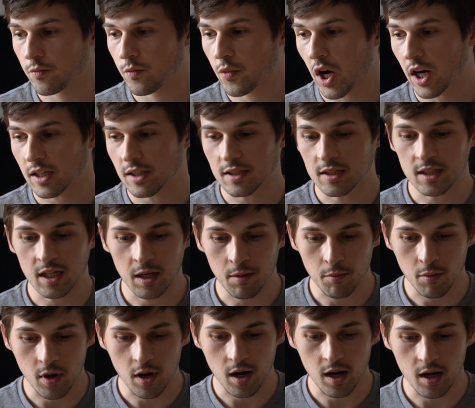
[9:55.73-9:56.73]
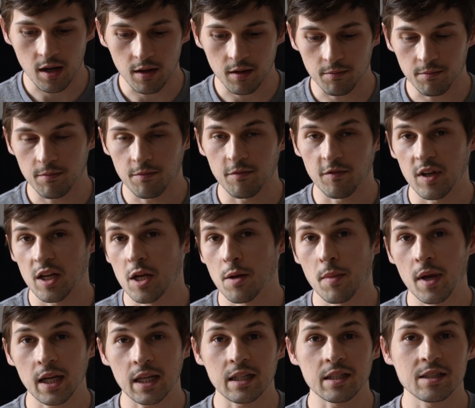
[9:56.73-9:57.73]
practicing my video
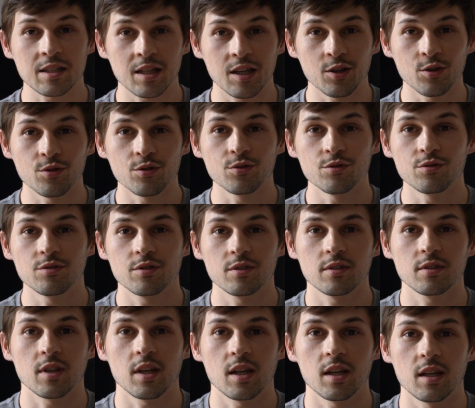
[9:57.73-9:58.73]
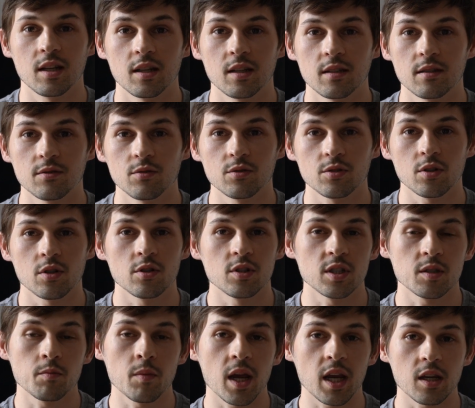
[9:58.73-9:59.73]
making skills, and also
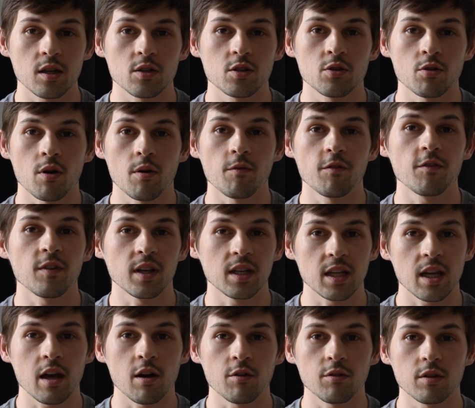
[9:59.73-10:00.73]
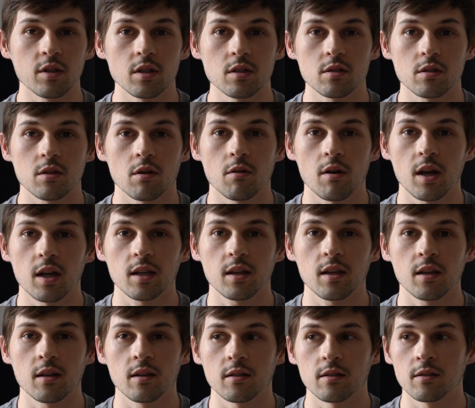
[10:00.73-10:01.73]
just making sure I'm fit and healthy so I
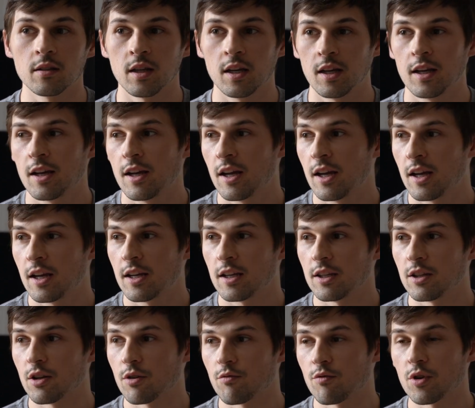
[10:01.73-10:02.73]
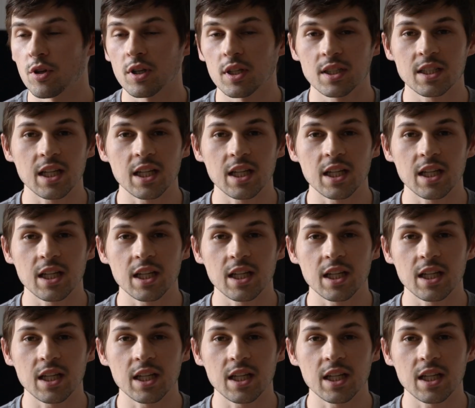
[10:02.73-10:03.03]
can really